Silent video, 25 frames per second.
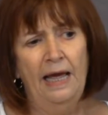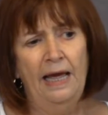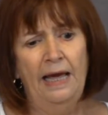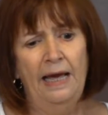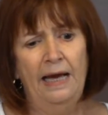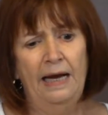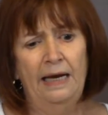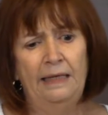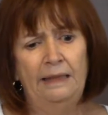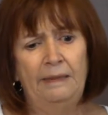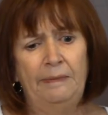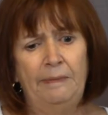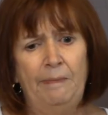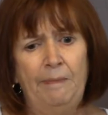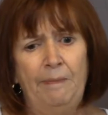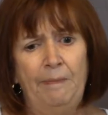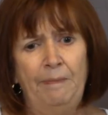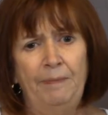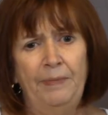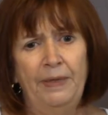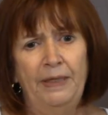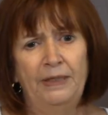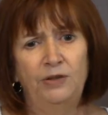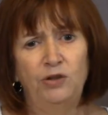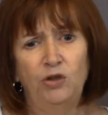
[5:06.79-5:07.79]

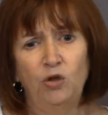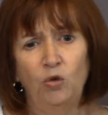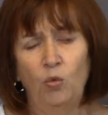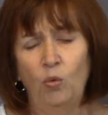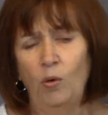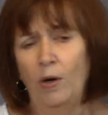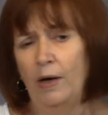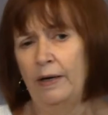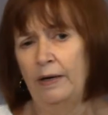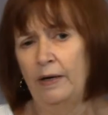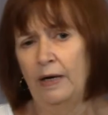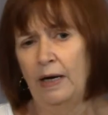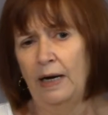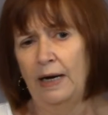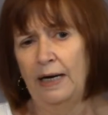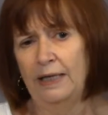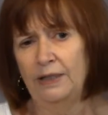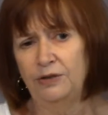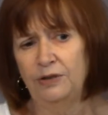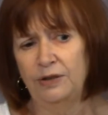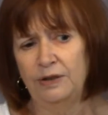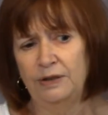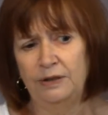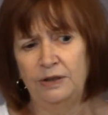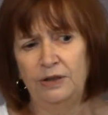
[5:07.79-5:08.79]
And so what I
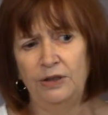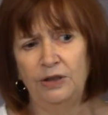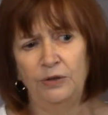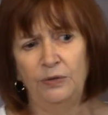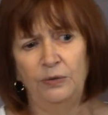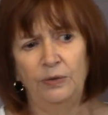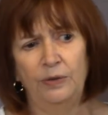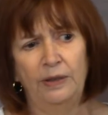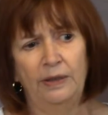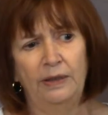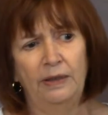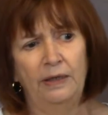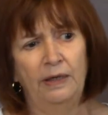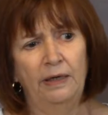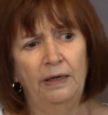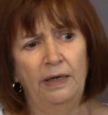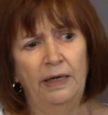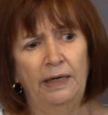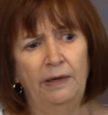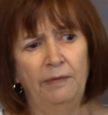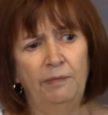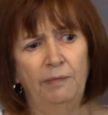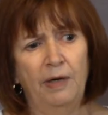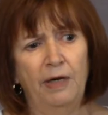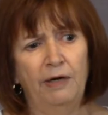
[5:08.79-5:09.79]
tried to do
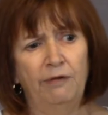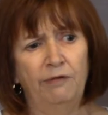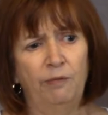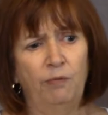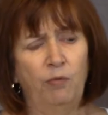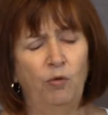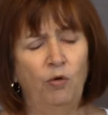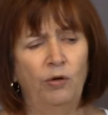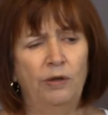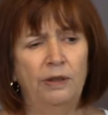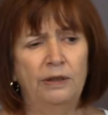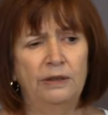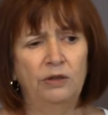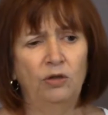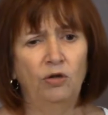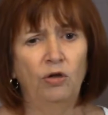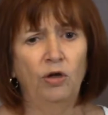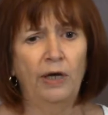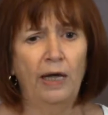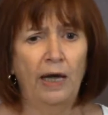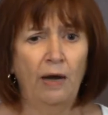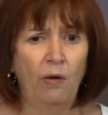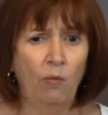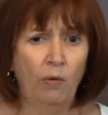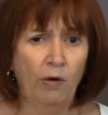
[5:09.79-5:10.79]
in my report is
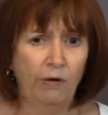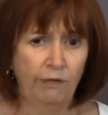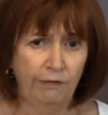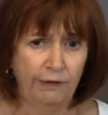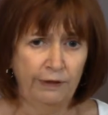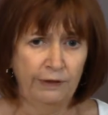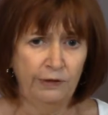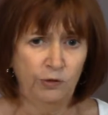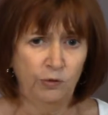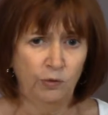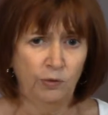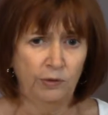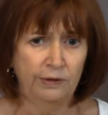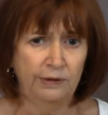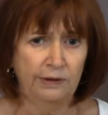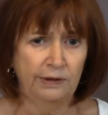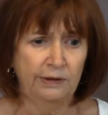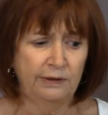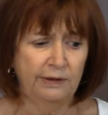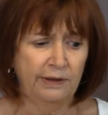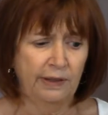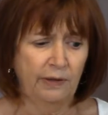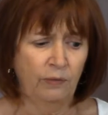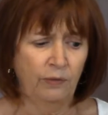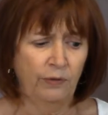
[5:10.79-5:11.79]
look at what
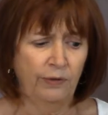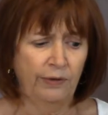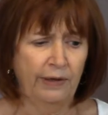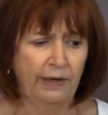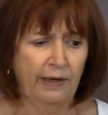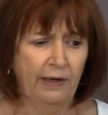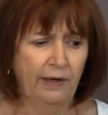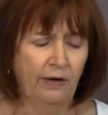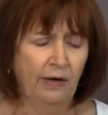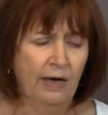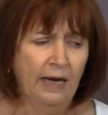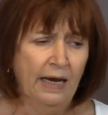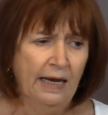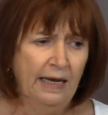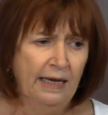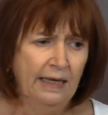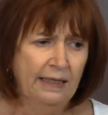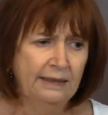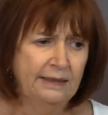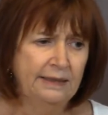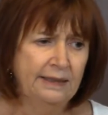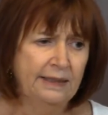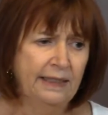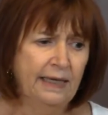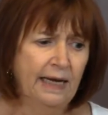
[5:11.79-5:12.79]
resources they were there
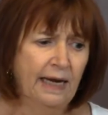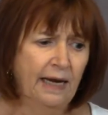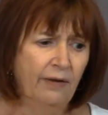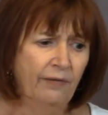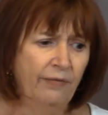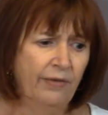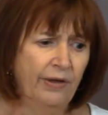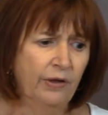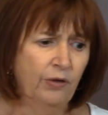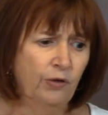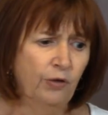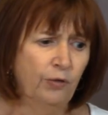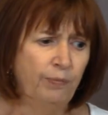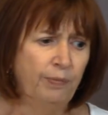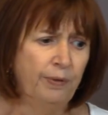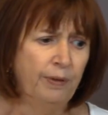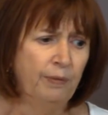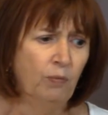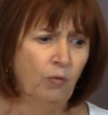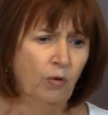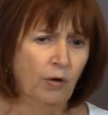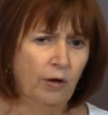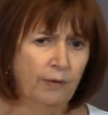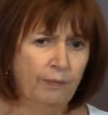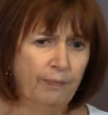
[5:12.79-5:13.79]
and see how they could be
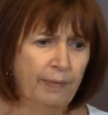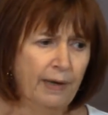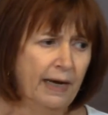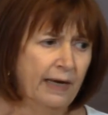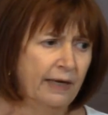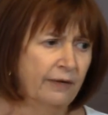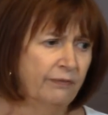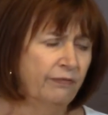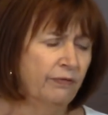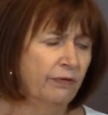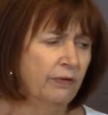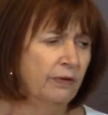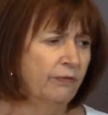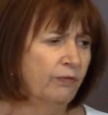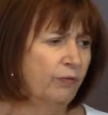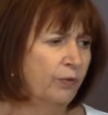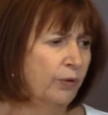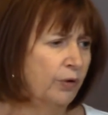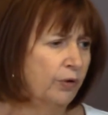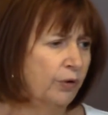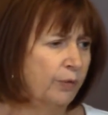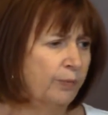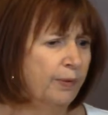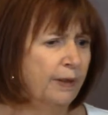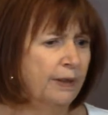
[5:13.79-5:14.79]
more impactful if
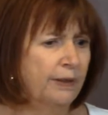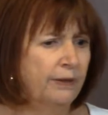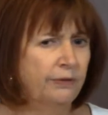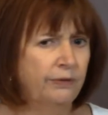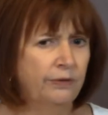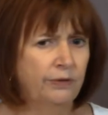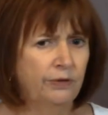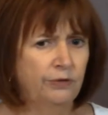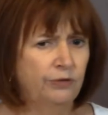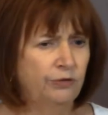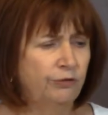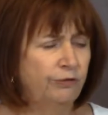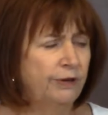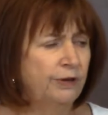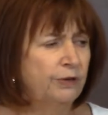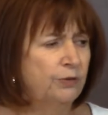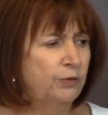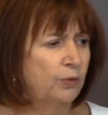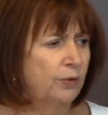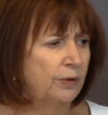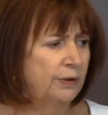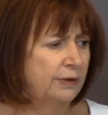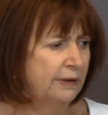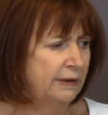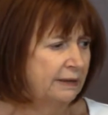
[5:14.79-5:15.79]
we could bundle those
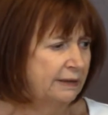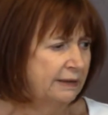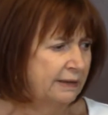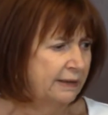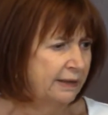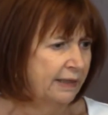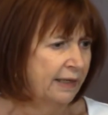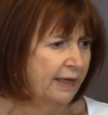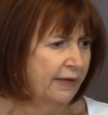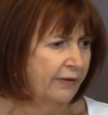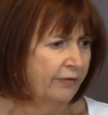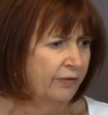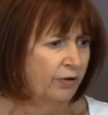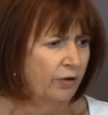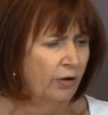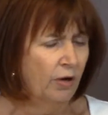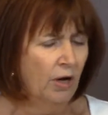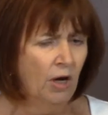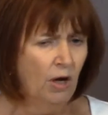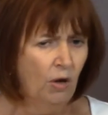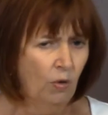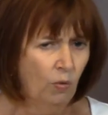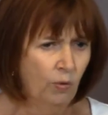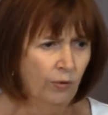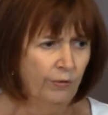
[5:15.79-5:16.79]
resources together
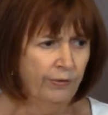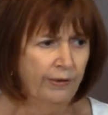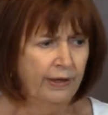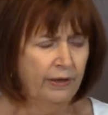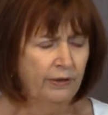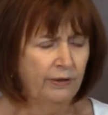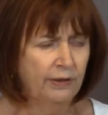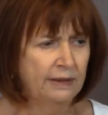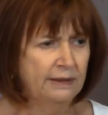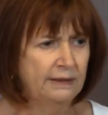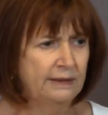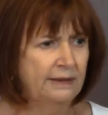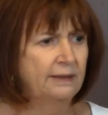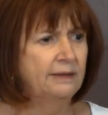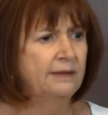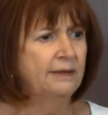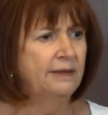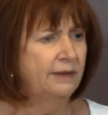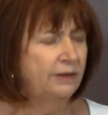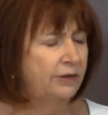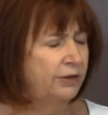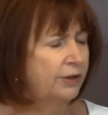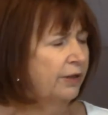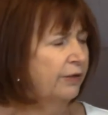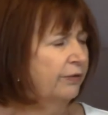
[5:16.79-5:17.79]
where they could
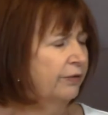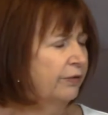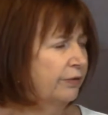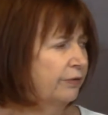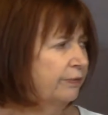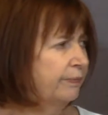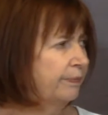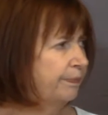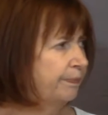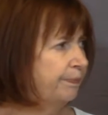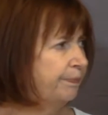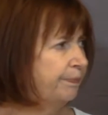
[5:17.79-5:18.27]
assist each other.